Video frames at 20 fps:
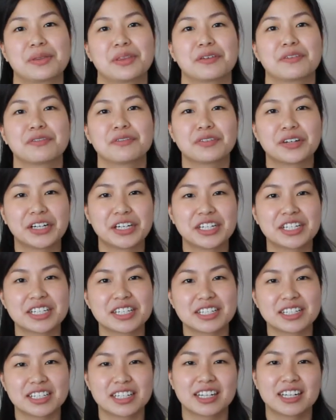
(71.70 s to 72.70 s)
the
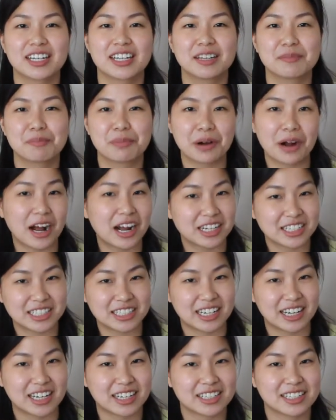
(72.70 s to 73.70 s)
first
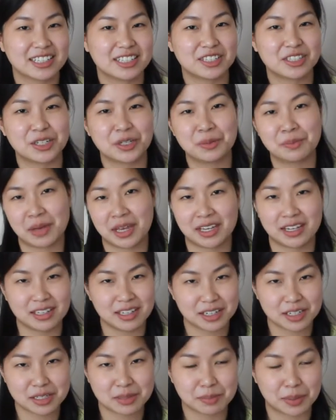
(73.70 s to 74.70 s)
project to make an
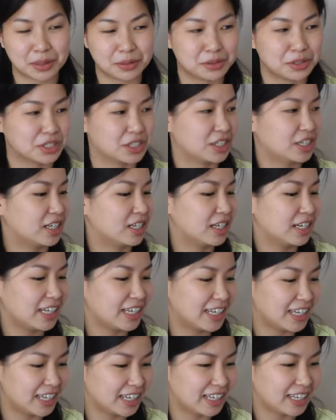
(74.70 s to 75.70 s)
exposure
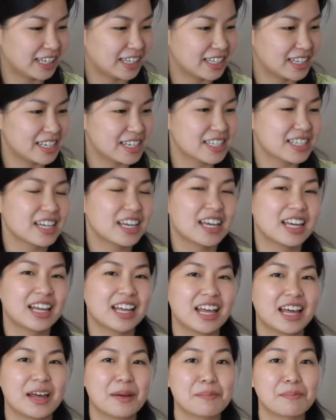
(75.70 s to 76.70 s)
is
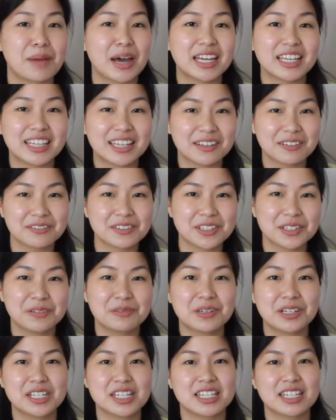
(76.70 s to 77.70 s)
my gift to
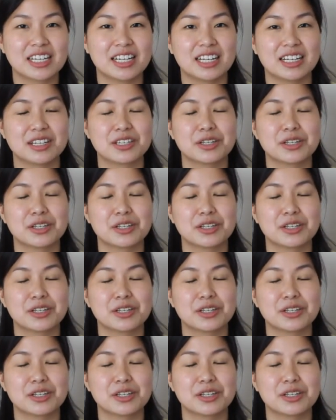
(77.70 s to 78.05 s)
Wilson.